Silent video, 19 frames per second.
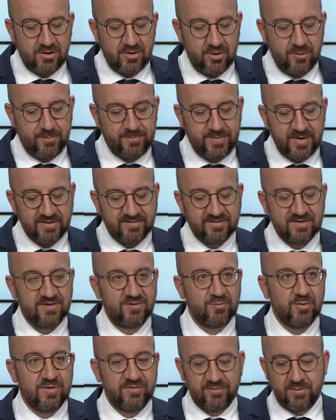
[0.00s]
A
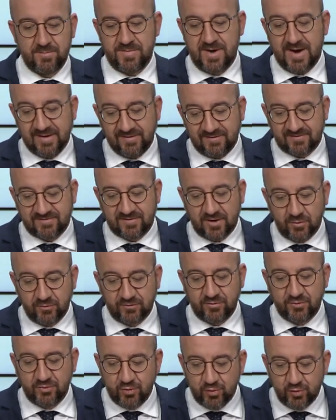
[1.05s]
patent waiver might sound
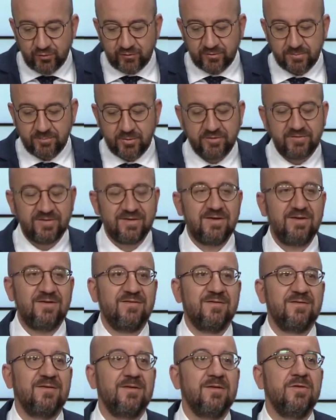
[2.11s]
good, but
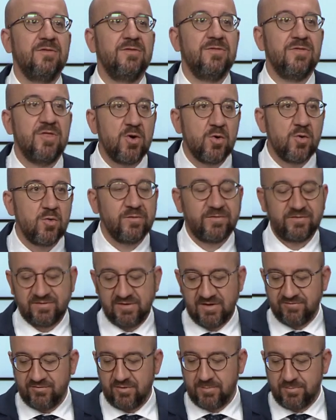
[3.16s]
it's no
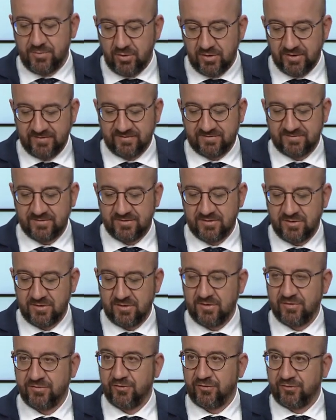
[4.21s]
silver bullet.
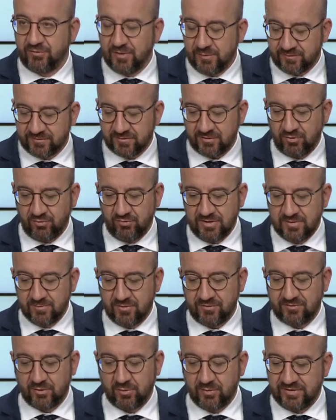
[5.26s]
The TRIPS
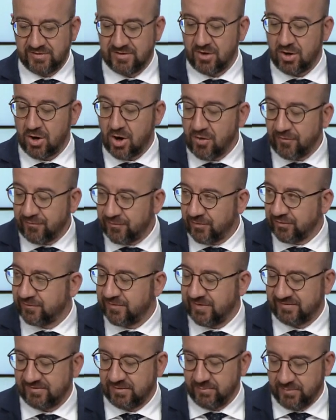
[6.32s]
agreement already offers
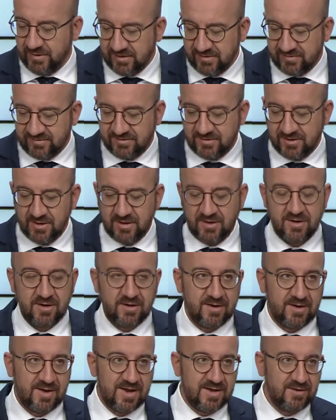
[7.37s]
flexibility,
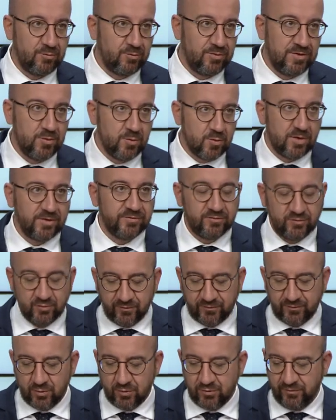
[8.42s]
and we want to
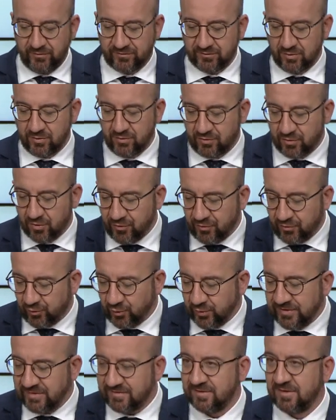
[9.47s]
focus on
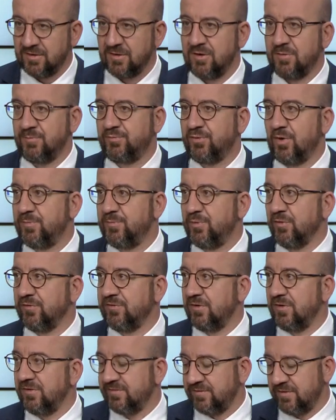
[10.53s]
concrete
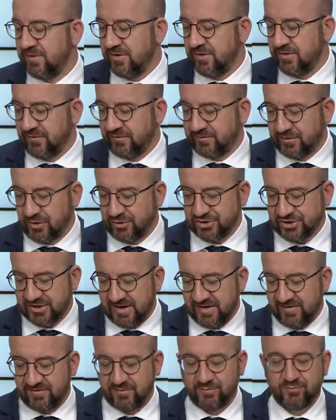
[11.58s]
proposals such
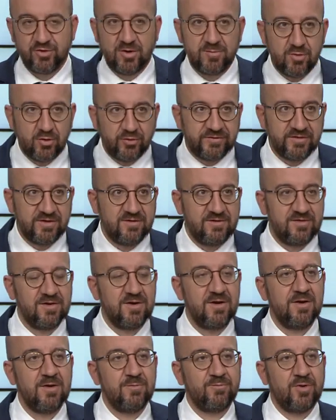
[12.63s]
as promoting
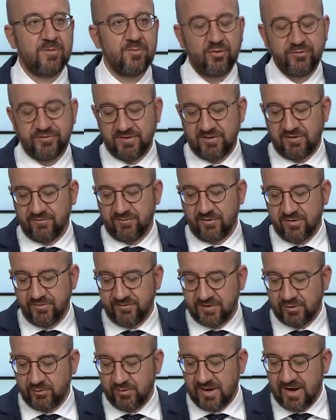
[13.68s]

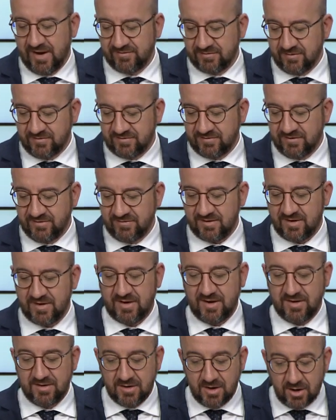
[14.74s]
voluntary licensing
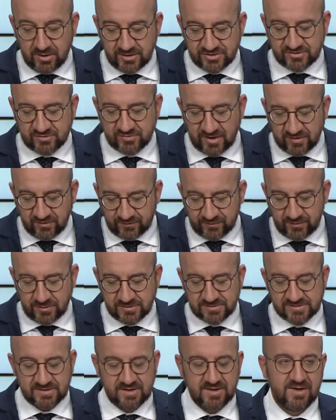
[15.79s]
and knowledge
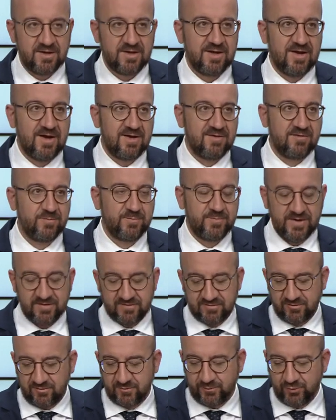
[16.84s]
transfers and
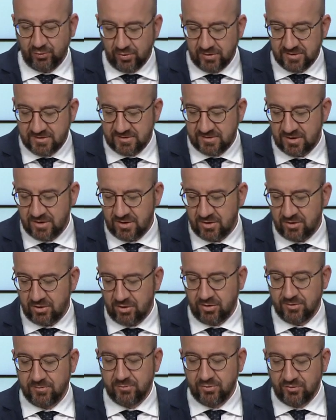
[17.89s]
patent pooling
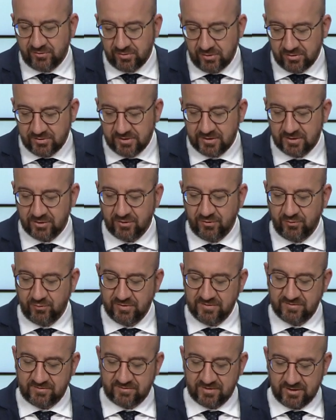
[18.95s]
on mutually
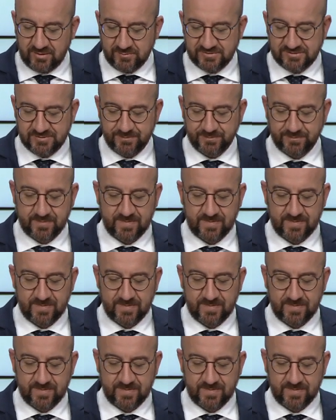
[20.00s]
agreed terms.